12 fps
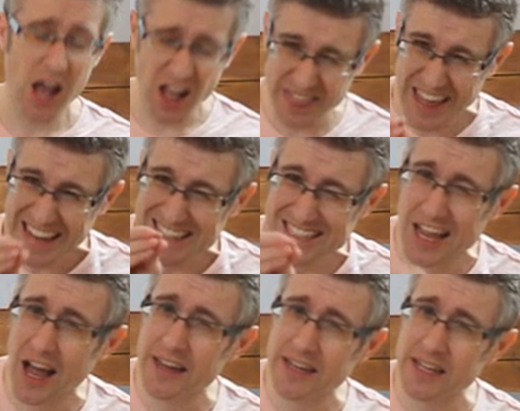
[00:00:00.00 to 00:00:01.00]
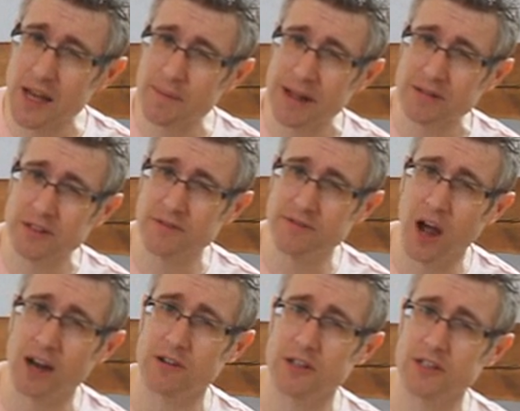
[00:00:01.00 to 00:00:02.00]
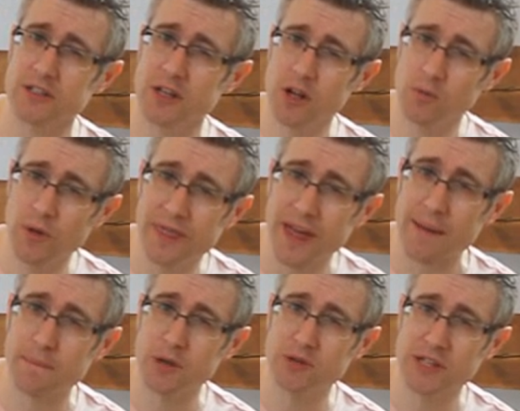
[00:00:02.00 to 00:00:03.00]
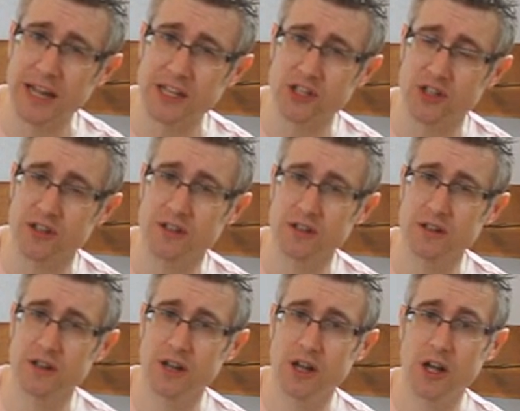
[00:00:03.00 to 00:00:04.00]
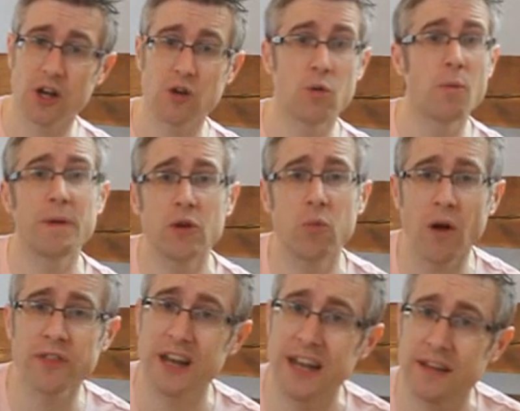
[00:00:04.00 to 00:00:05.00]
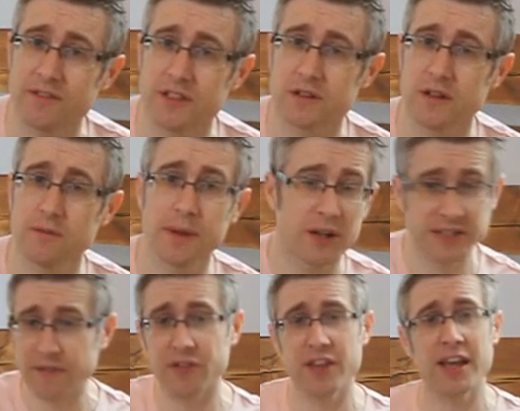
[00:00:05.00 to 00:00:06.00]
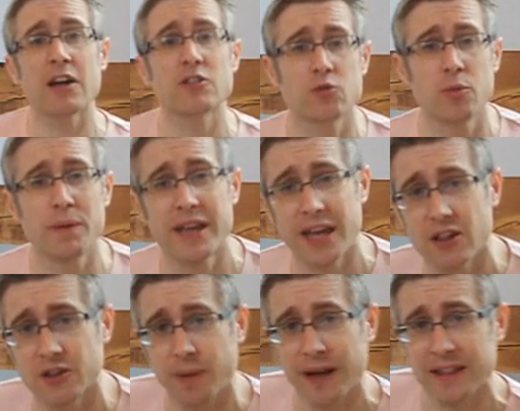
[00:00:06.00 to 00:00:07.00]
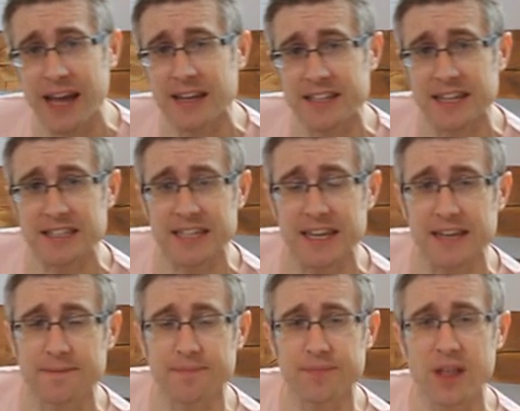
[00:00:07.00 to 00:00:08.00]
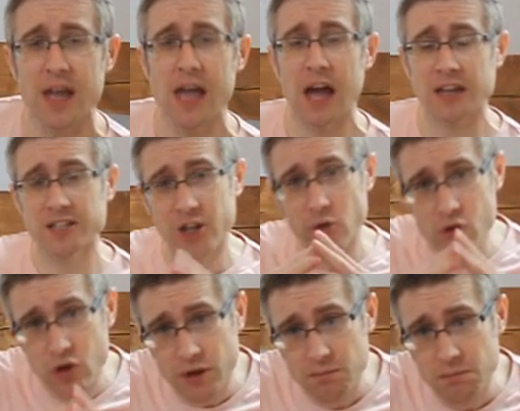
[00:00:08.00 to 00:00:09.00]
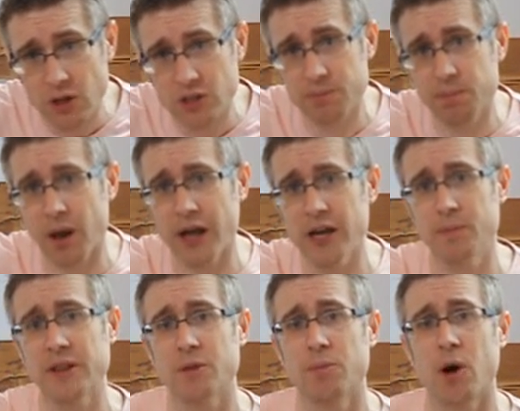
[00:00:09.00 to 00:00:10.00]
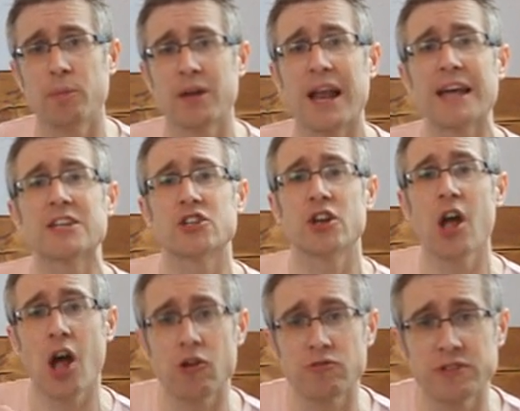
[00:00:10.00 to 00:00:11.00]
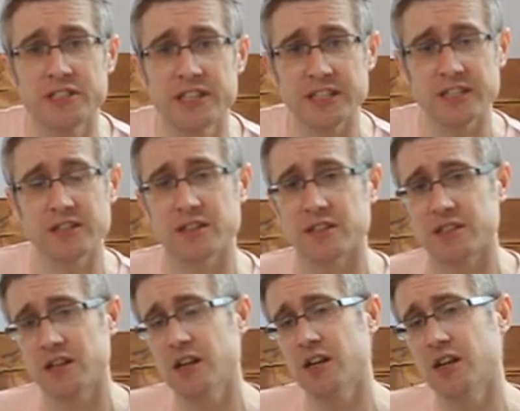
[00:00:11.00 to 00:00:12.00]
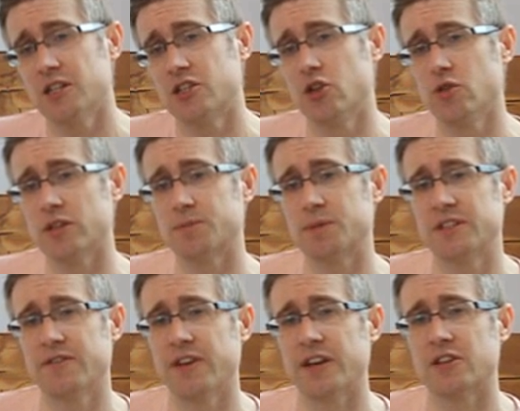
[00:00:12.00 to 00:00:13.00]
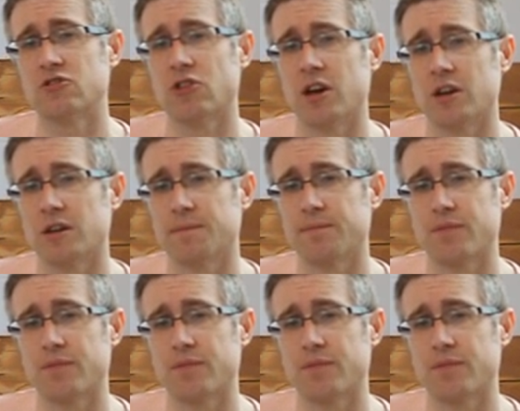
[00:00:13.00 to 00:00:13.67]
And that tiny amount of virus with that mutation will be the one that lives, because everything else will be killed by the AZT. And so you can multiply up in the population a resistance to a specific drug.